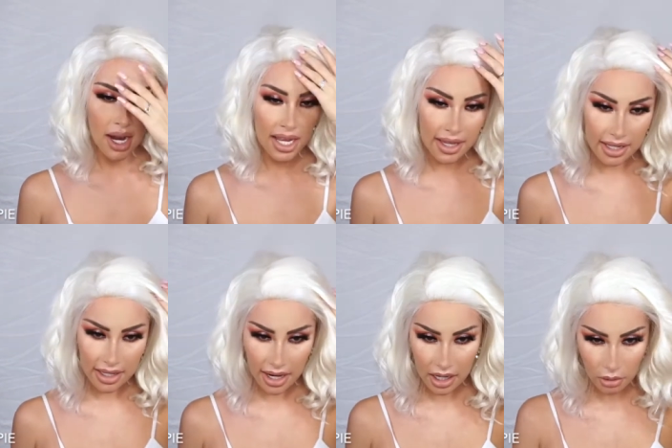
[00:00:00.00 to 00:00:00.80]
I like
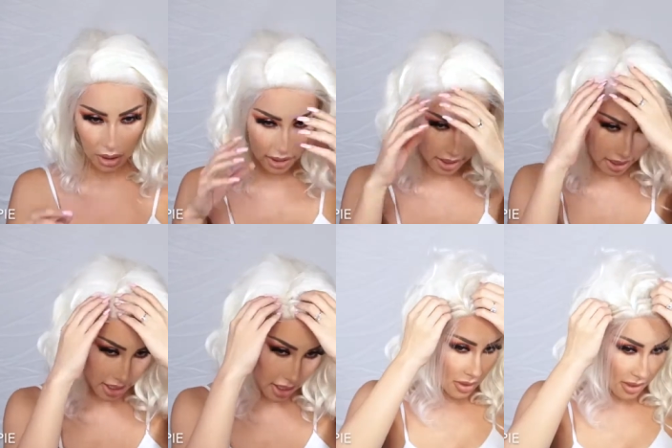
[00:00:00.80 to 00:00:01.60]
the hair
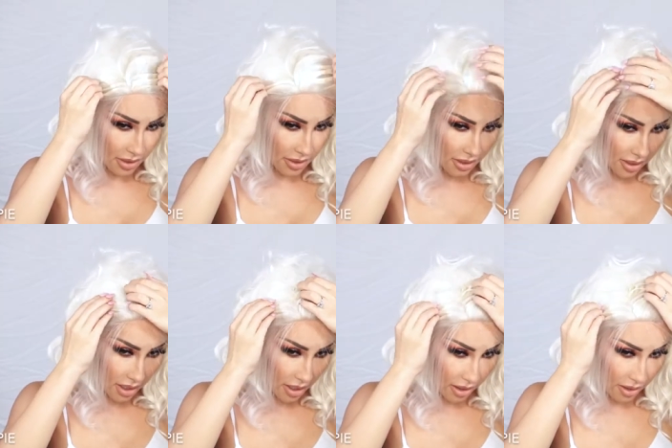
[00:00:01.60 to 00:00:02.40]
quality. As you can
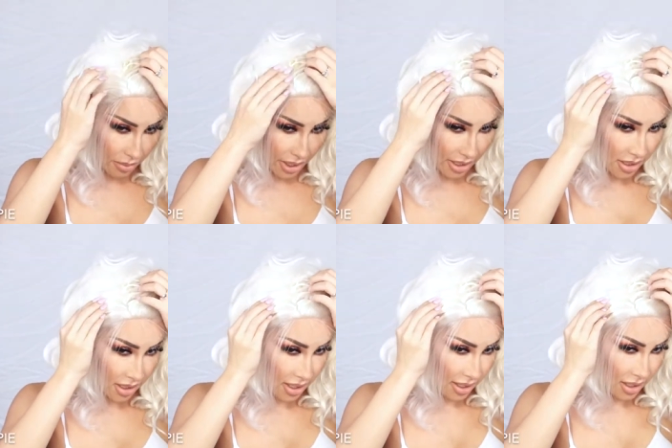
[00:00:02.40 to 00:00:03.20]
see here, the part
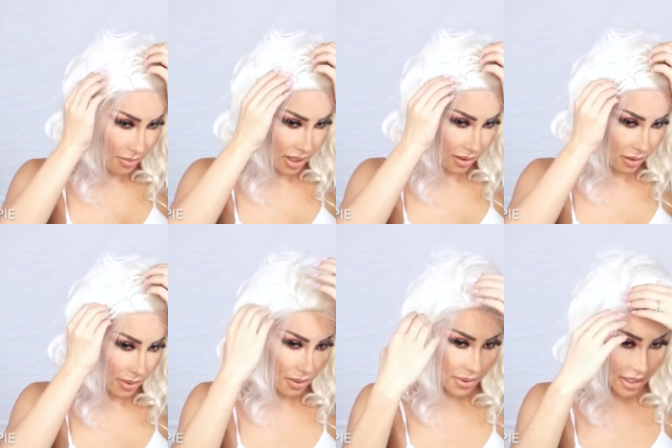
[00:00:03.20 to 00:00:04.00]
just scares me a little
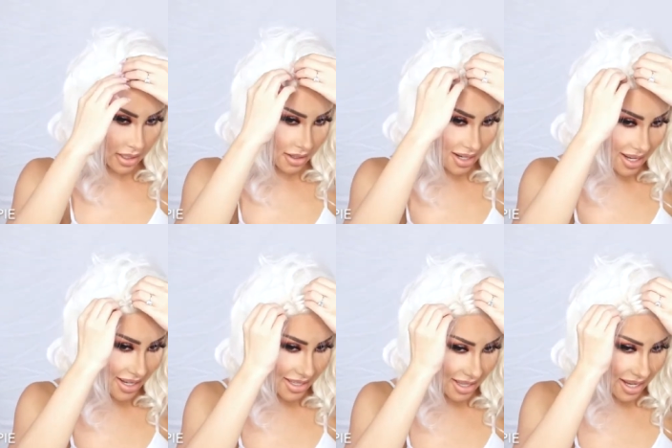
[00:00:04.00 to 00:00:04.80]
bit because there
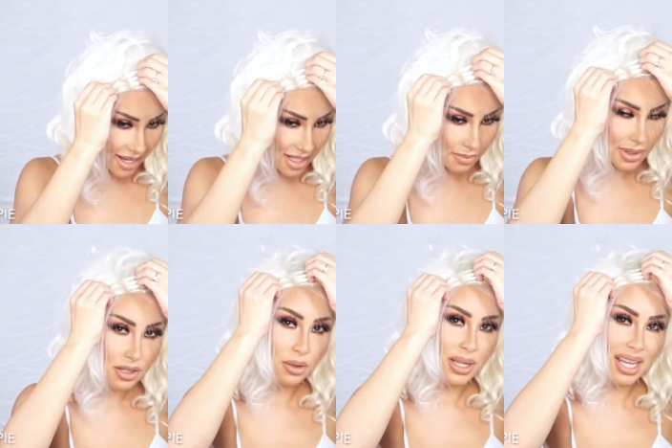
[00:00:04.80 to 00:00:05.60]
is lace, but
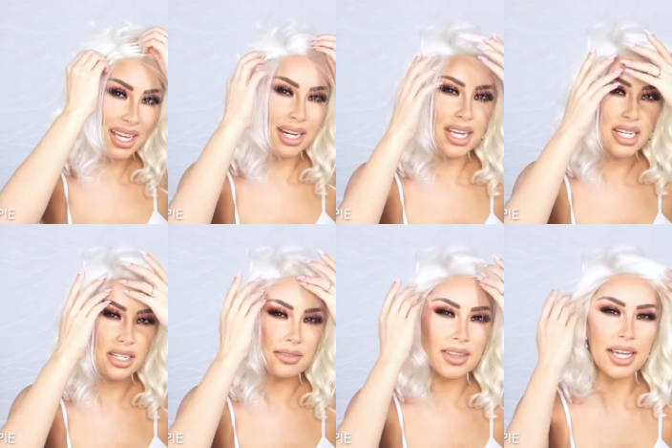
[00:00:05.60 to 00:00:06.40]
there's only like an
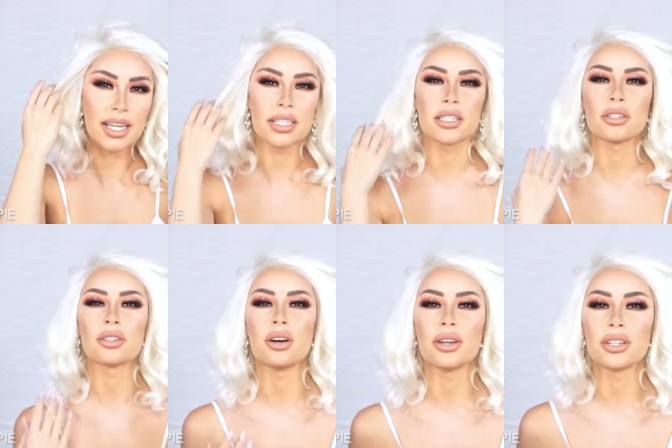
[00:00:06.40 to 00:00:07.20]
inch of lace,
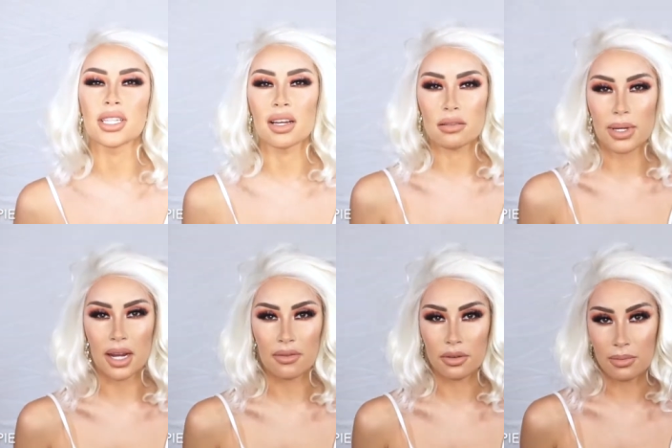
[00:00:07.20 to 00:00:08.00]
so you just have to be
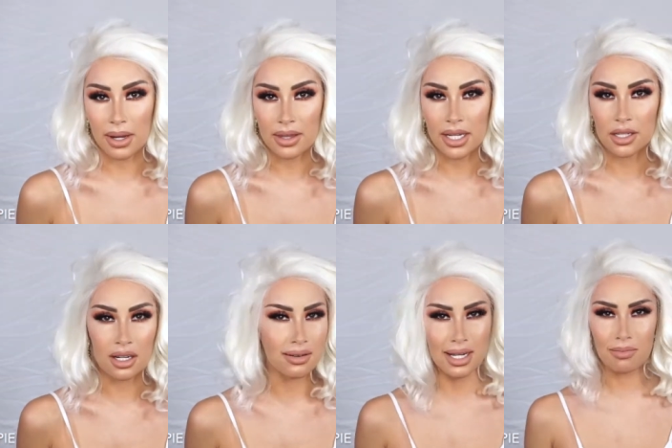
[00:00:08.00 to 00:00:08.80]
careful about that
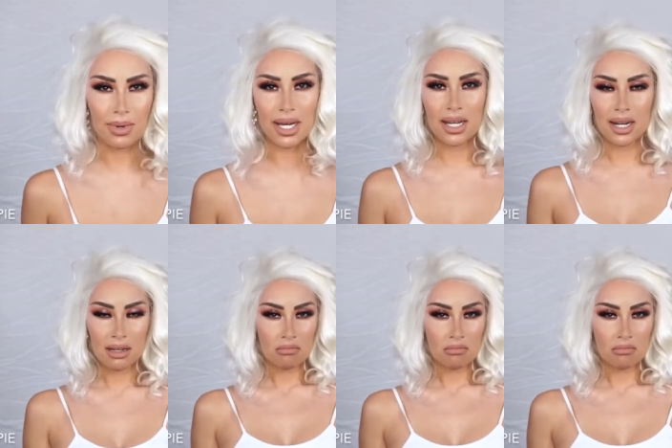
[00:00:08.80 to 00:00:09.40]
showing, but